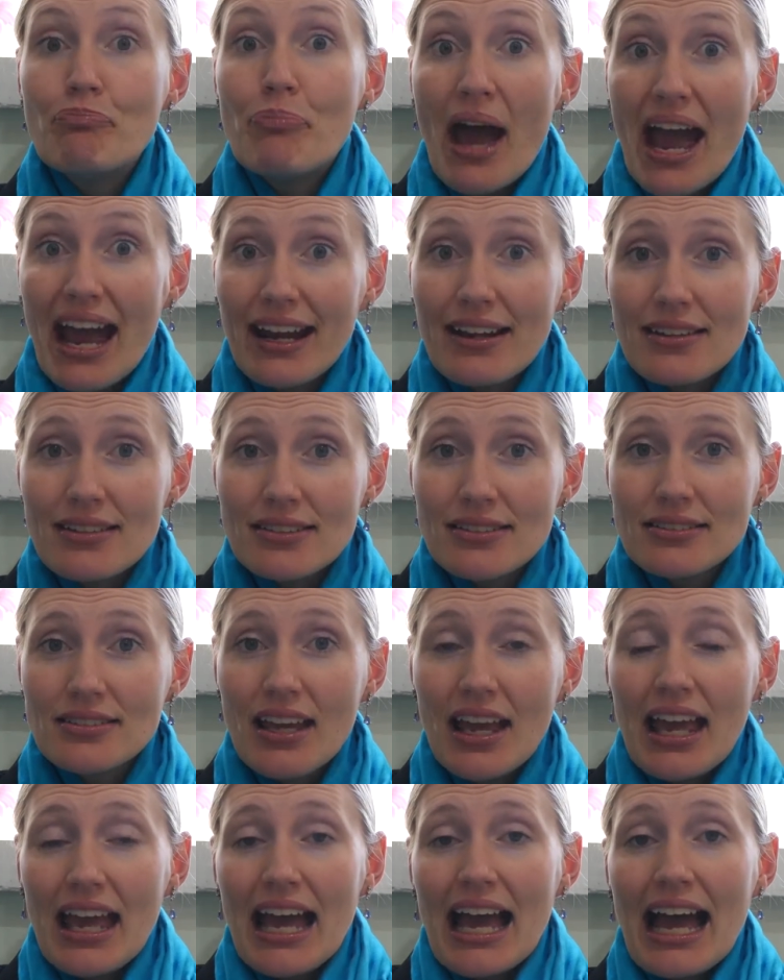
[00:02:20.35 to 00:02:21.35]

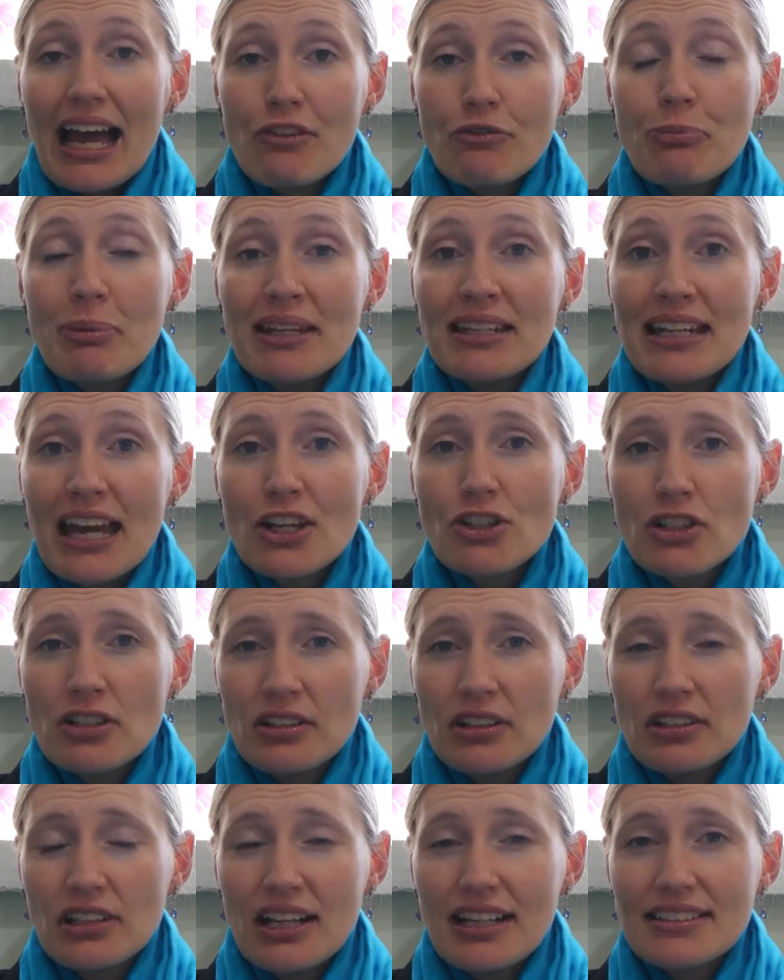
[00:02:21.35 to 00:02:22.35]
banks have been
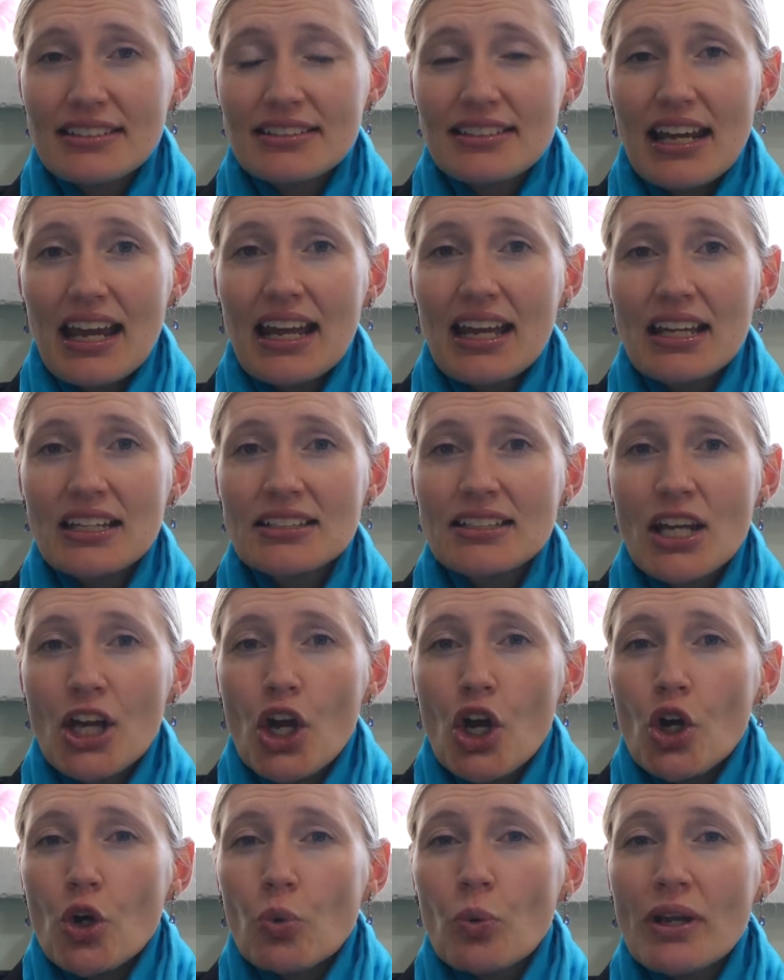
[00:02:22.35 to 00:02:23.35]
nationalized, and
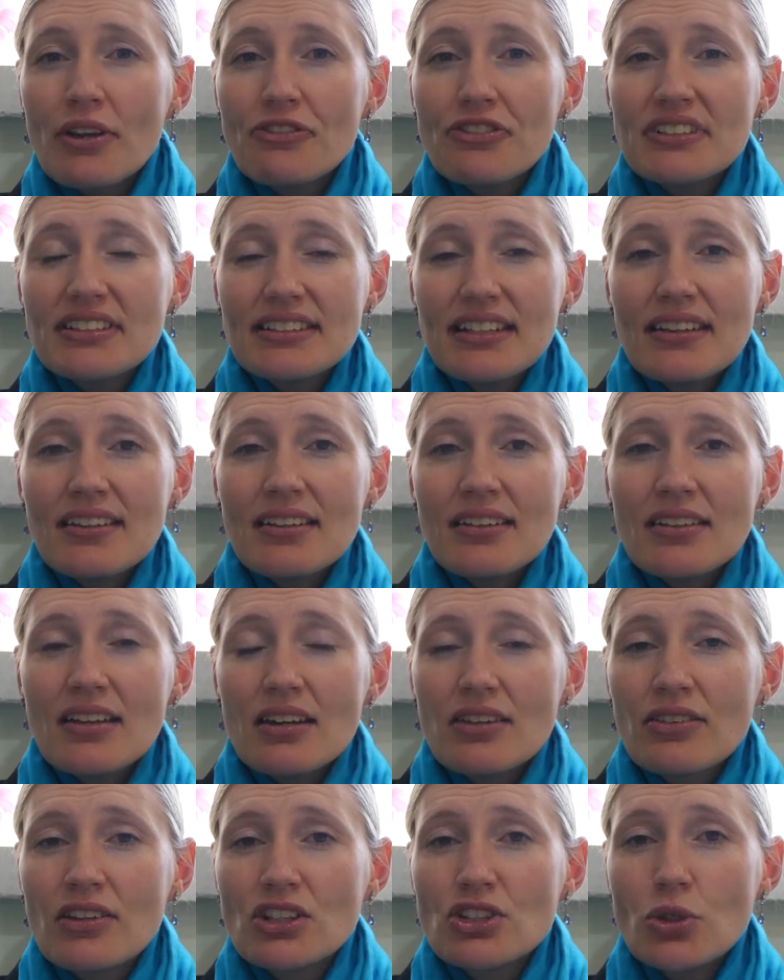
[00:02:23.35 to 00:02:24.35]
we've seen
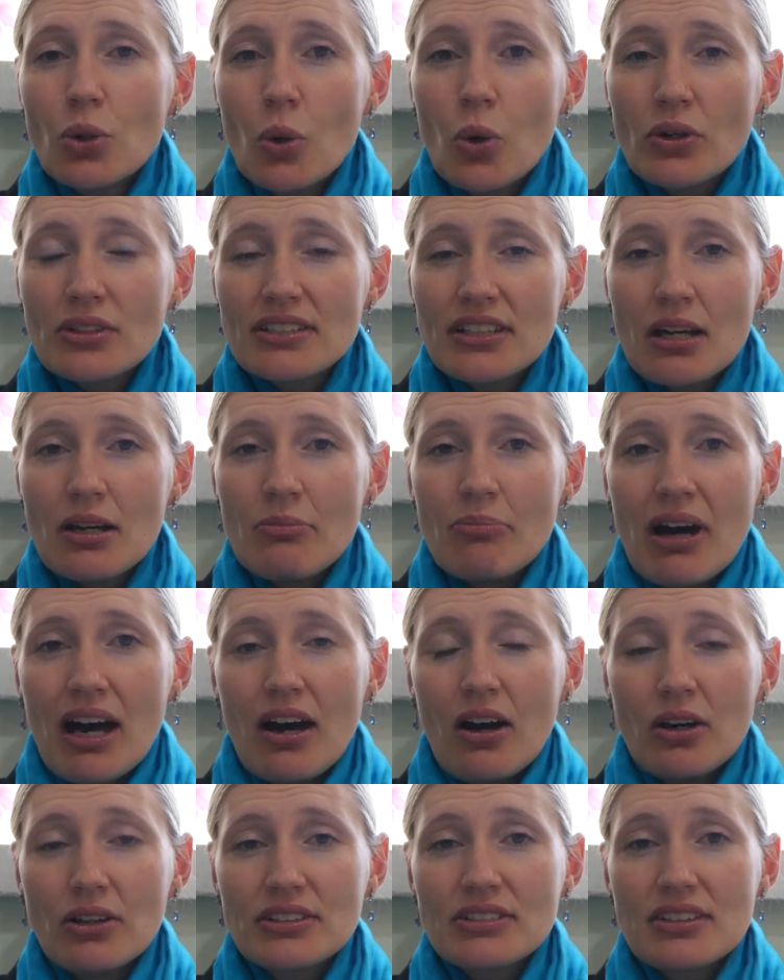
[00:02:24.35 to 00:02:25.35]
the talks
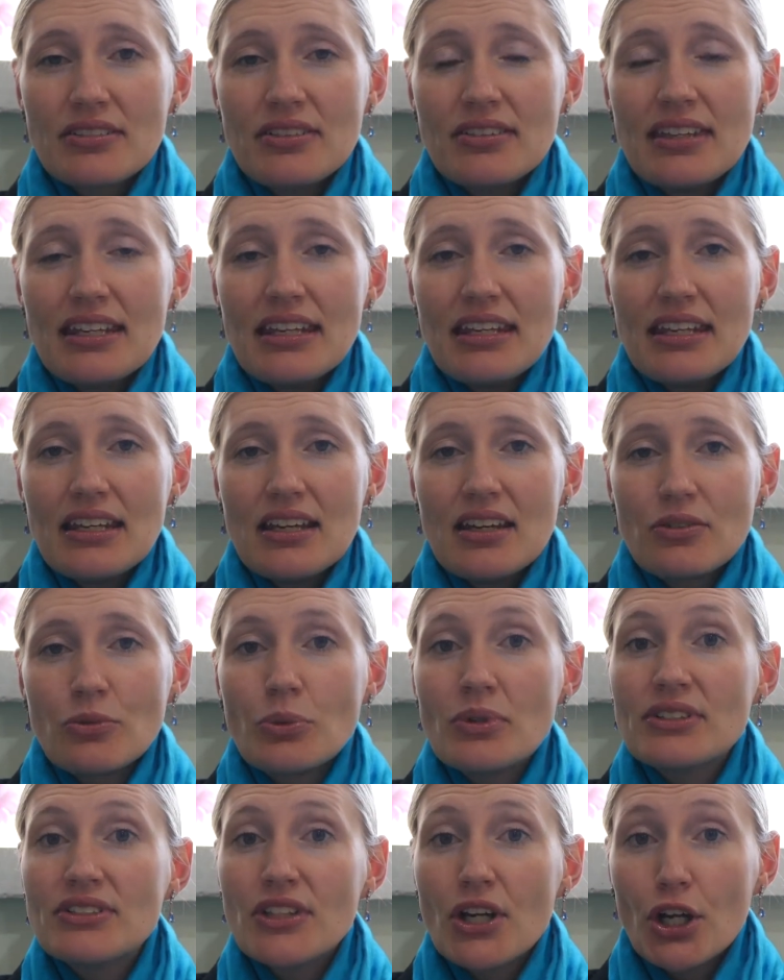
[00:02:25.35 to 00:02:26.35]
about the
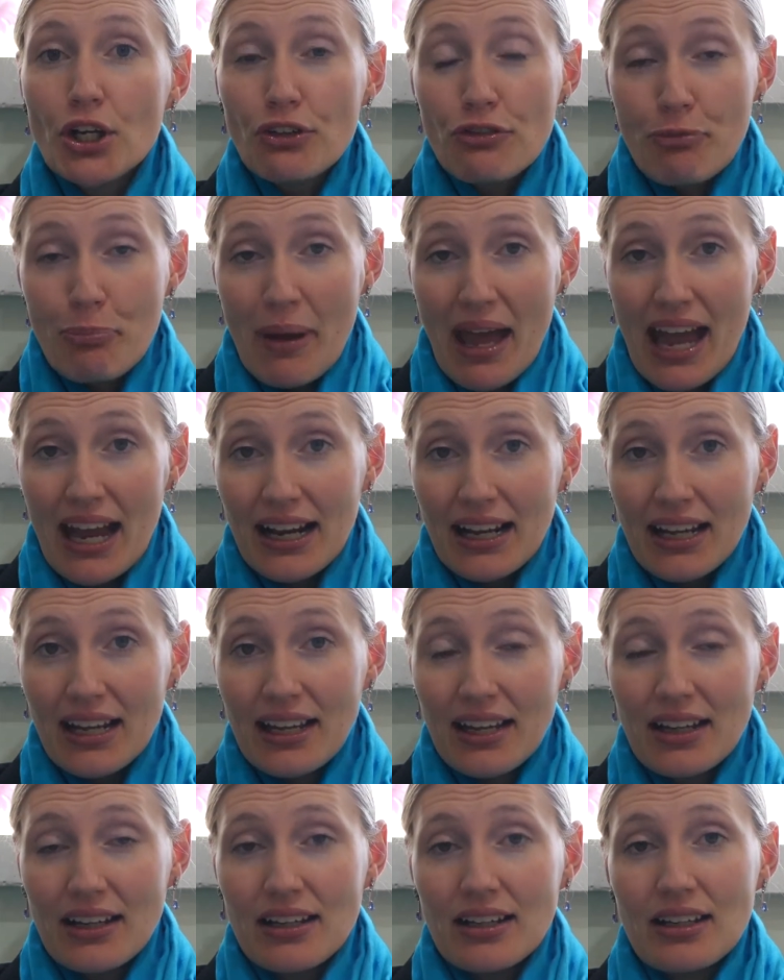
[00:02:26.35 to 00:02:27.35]
Reserve
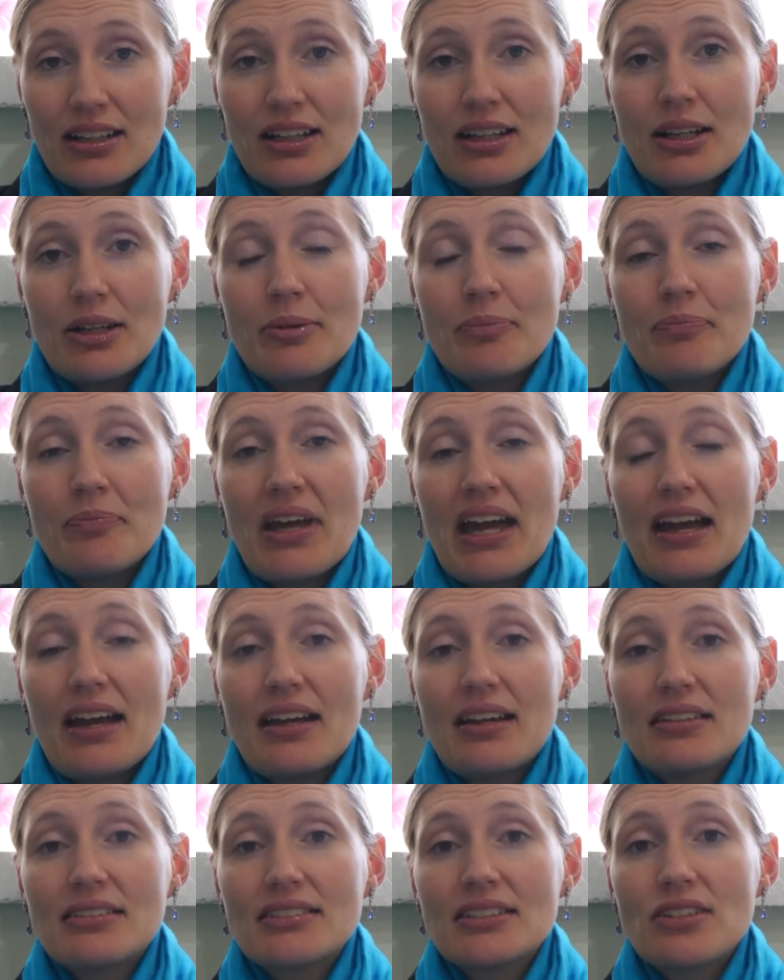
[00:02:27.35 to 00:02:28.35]
Bank
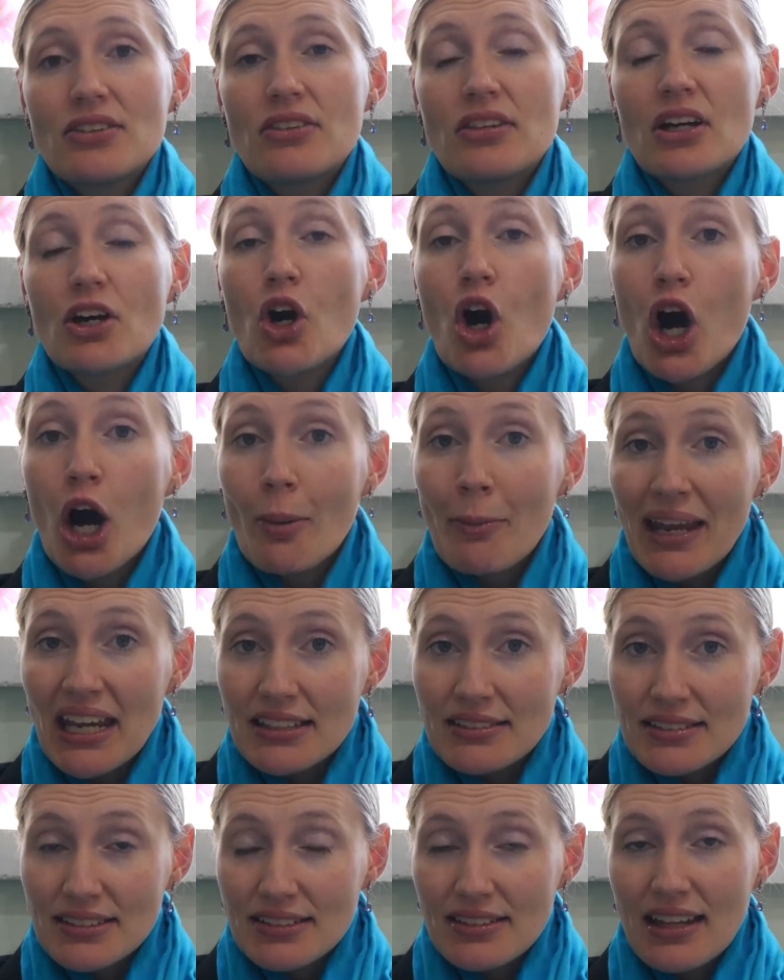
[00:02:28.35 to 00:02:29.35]
and the
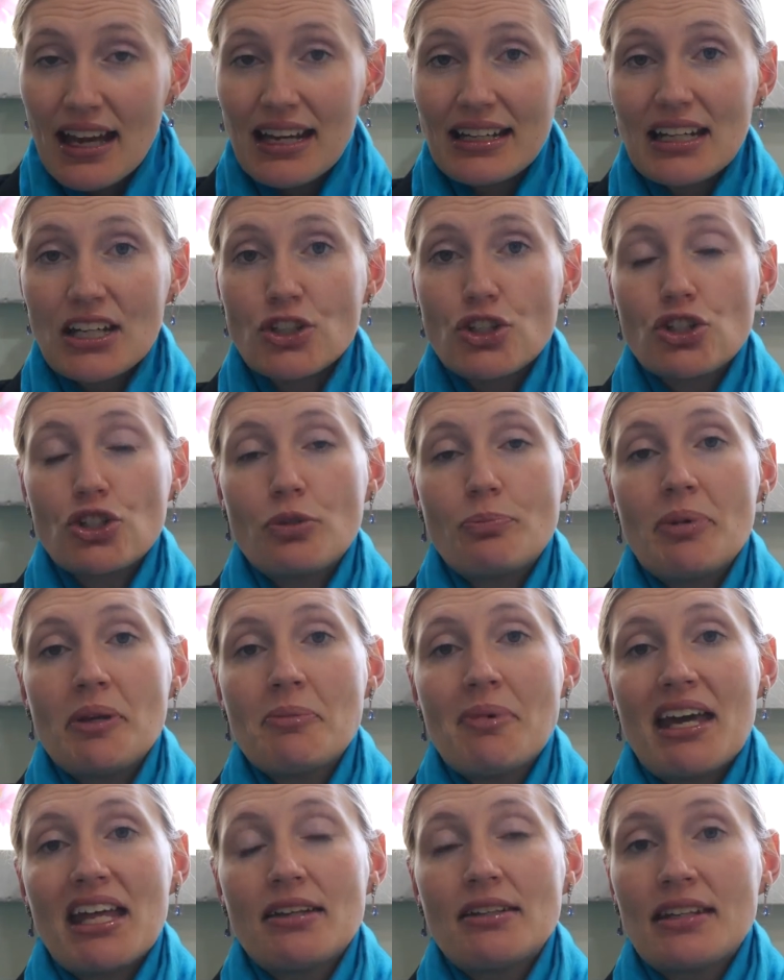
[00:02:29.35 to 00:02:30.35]
comments that it should be
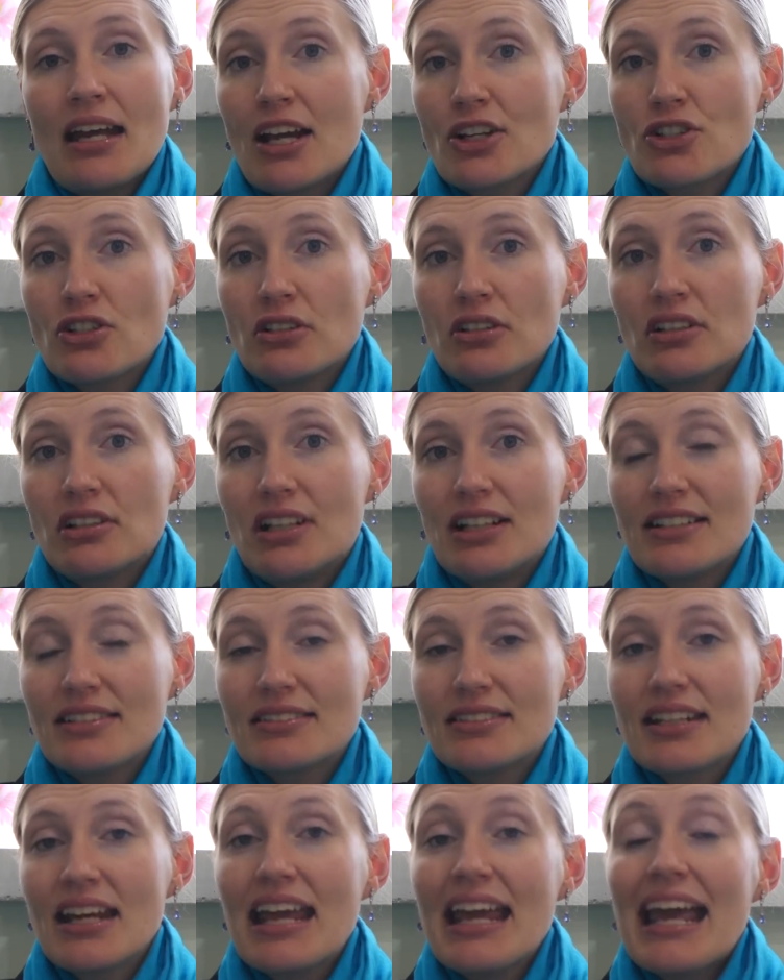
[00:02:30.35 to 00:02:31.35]

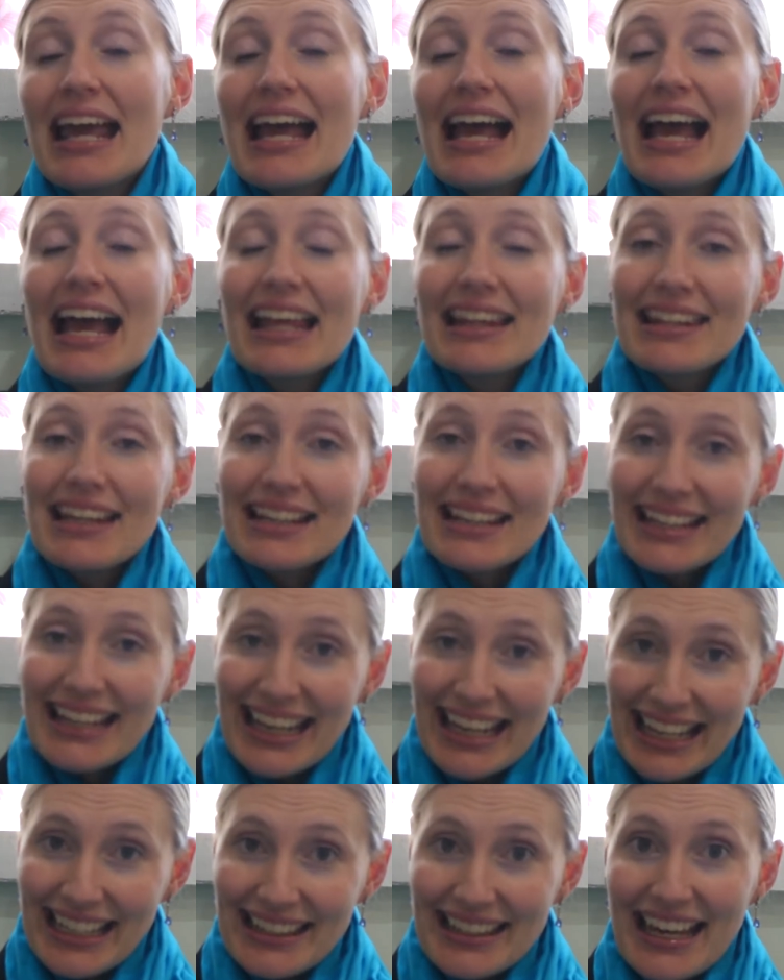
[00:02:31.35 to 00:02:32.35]
nationalized, and then
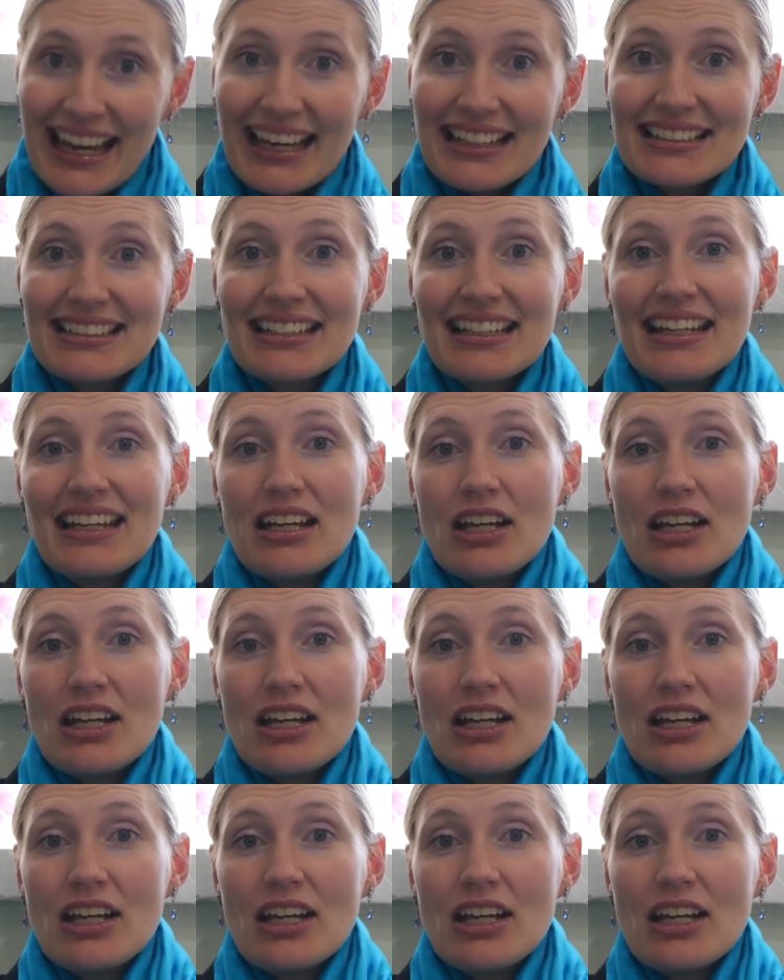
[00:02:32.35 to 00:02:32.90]
again that